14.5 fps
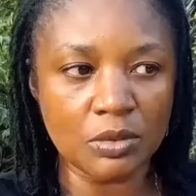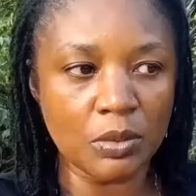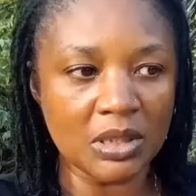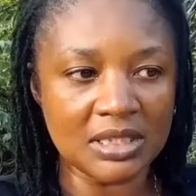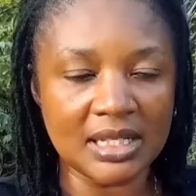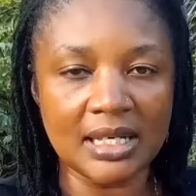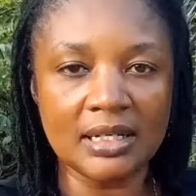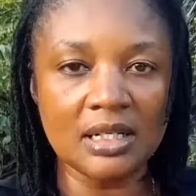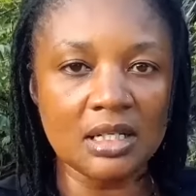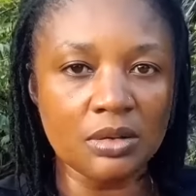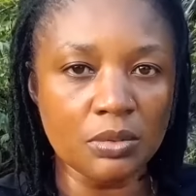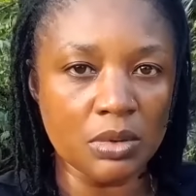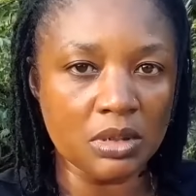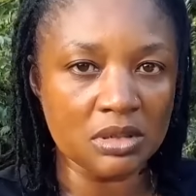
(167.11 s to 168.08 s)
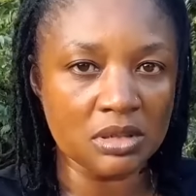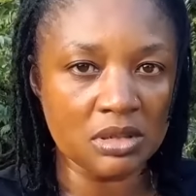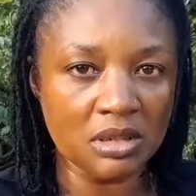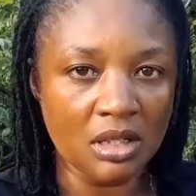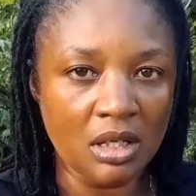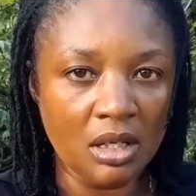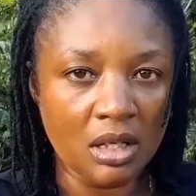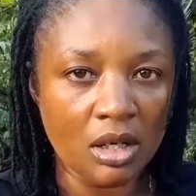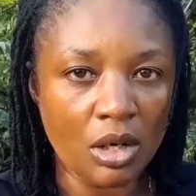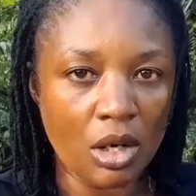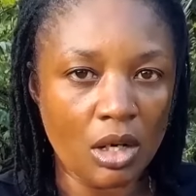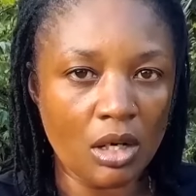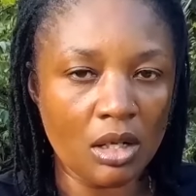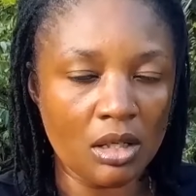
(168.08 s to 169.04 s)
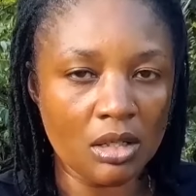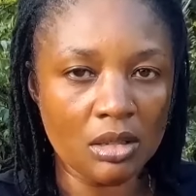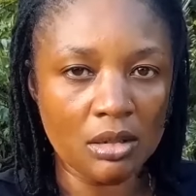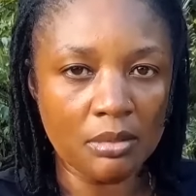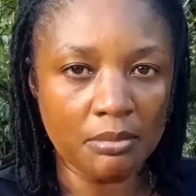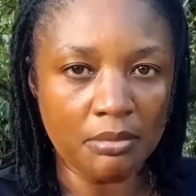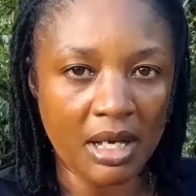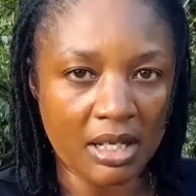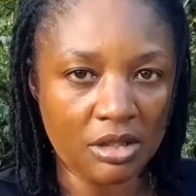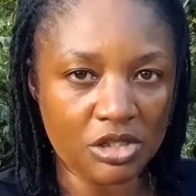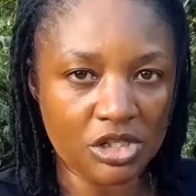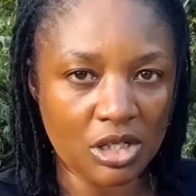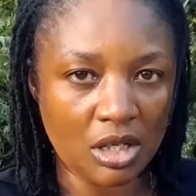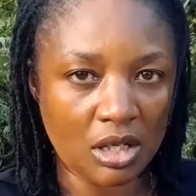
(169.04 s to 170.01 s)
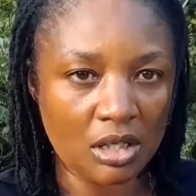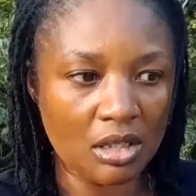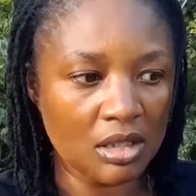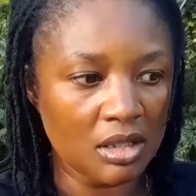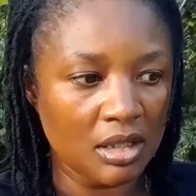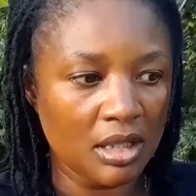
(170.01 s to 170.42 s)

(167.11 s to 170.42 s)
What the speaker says: what I did was called biochar.